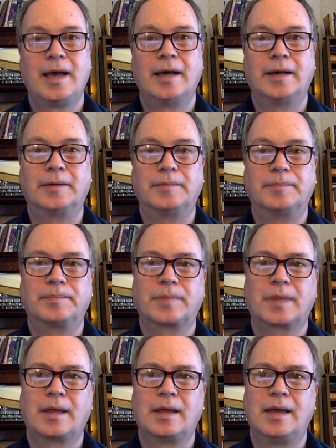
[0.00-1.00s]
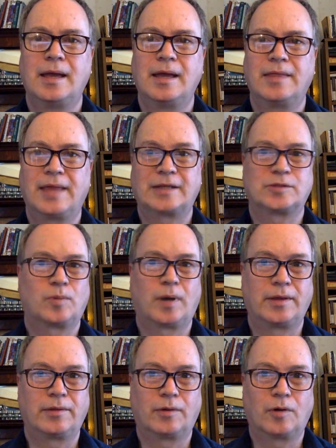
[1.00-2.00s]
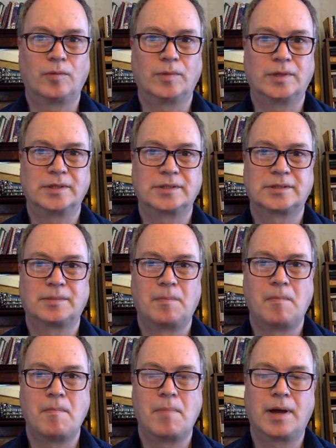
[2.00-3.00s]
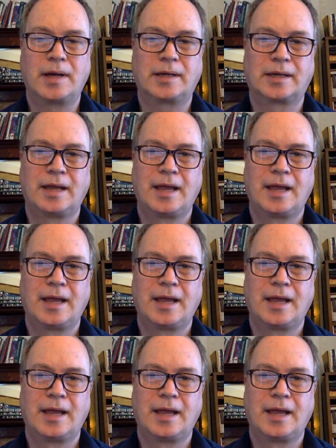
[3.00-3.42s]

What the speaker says: um, and that's why they're homeless. But